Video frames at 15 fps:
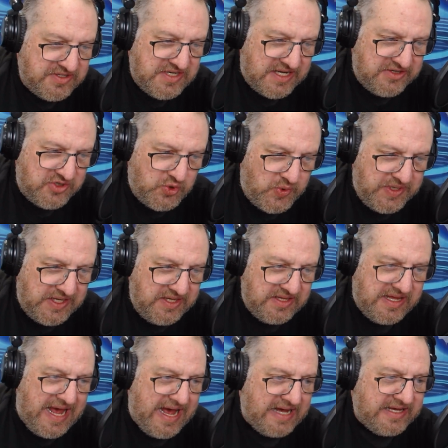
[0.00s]
not doing
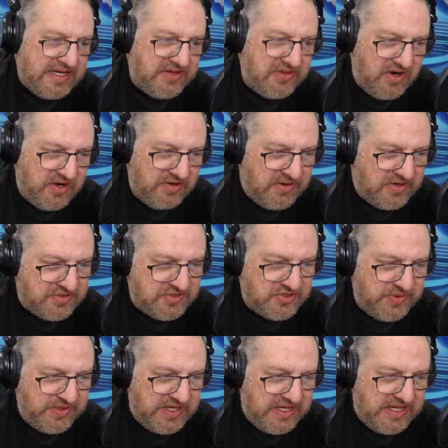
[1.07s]
the hacking. The hard part is
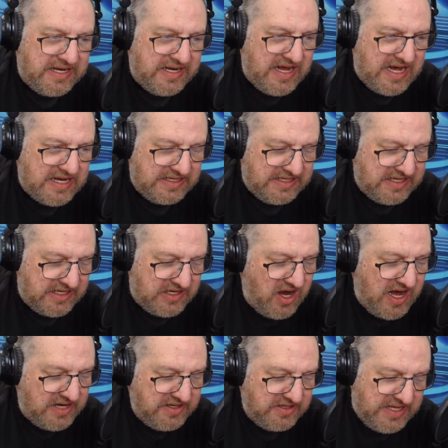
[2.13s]
doing it and not getting
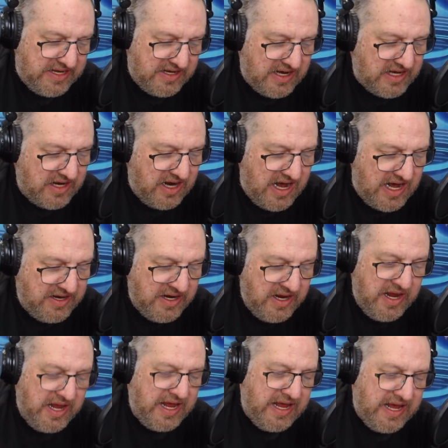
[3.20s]
caught. They got caught.
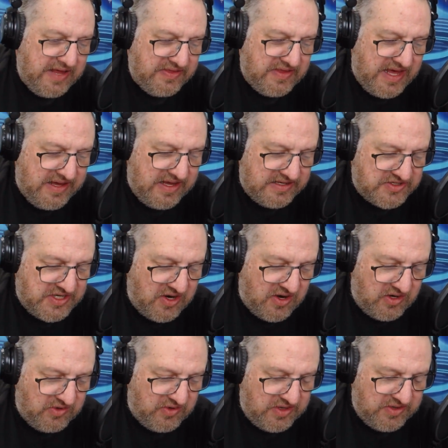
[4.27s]
And it's an
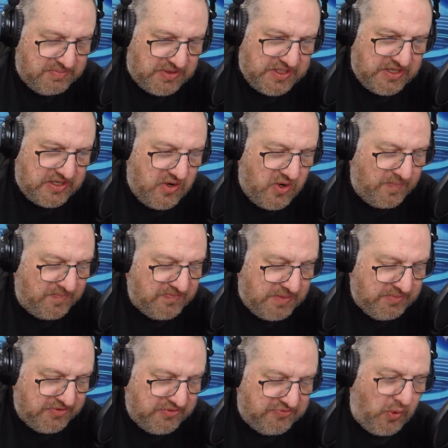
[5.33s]
article on the Politico,
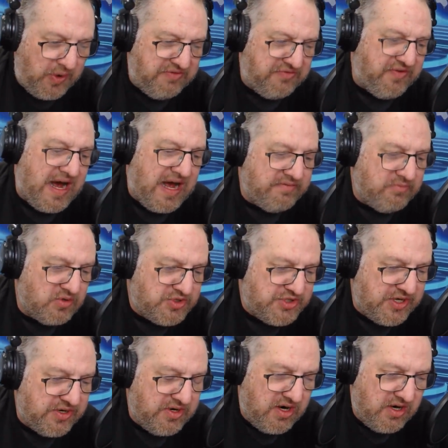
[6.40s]
number 45, most
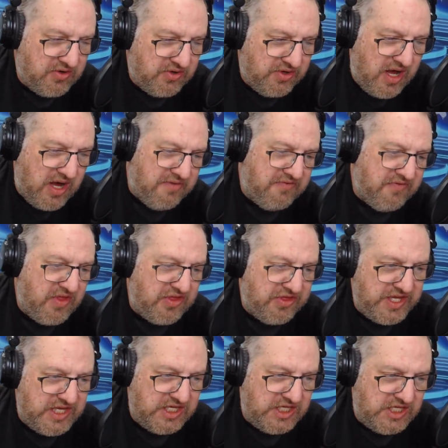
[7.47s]
shared article of
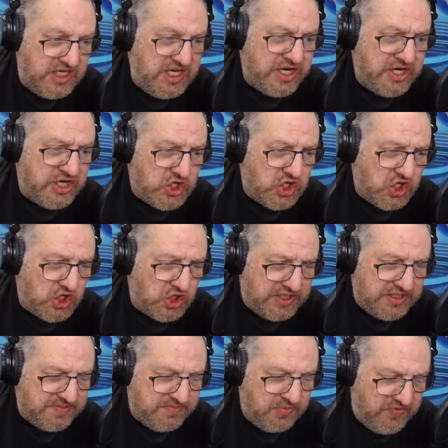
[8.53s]
the year.
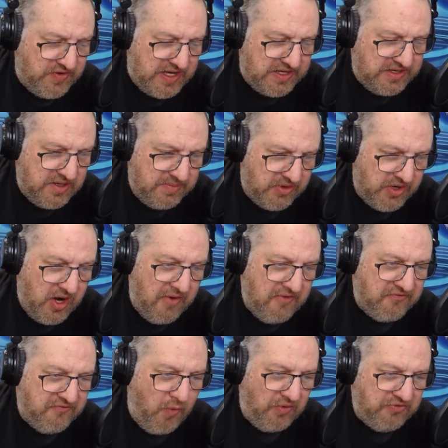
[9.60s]
Let's move on to number
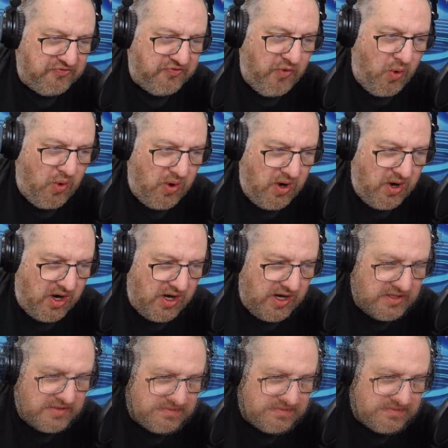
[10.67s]
44.